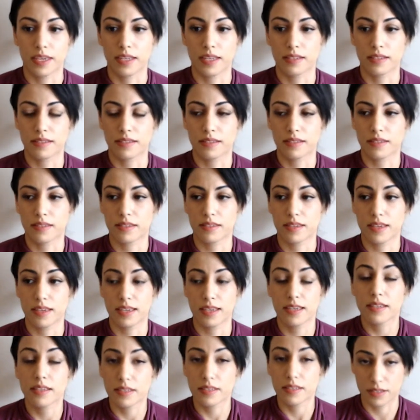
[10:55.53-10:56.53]
It's
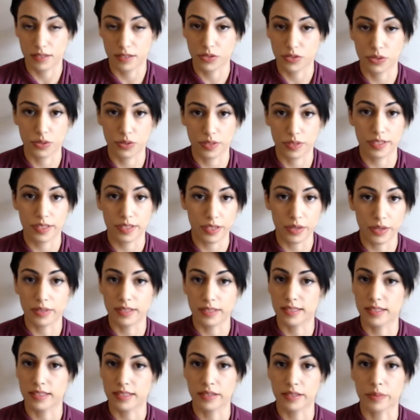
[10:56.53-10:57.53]
is truly the
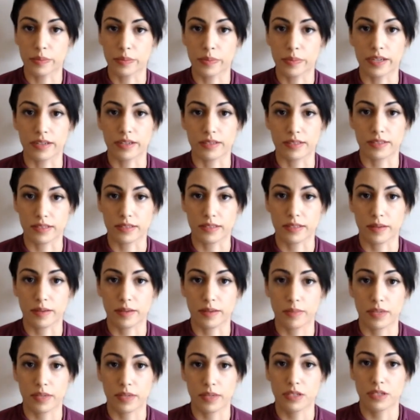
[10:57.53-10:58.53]
only single payer
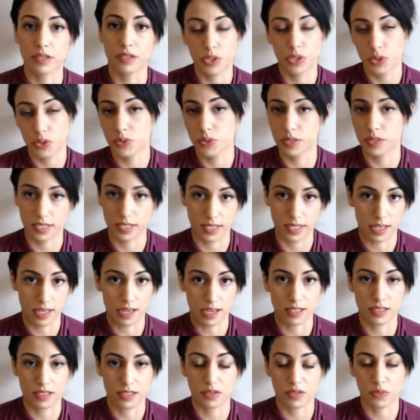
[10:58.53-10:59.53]
system, and you do see
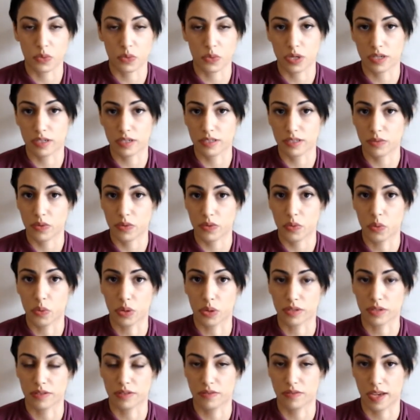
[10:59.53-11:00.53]
that it
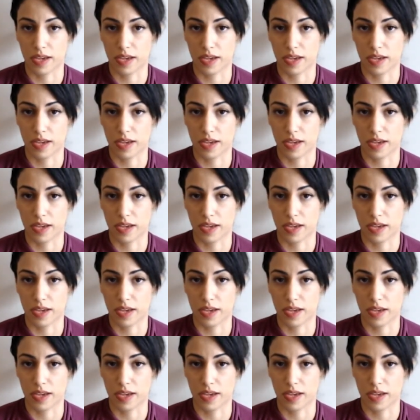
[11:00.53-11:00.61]
works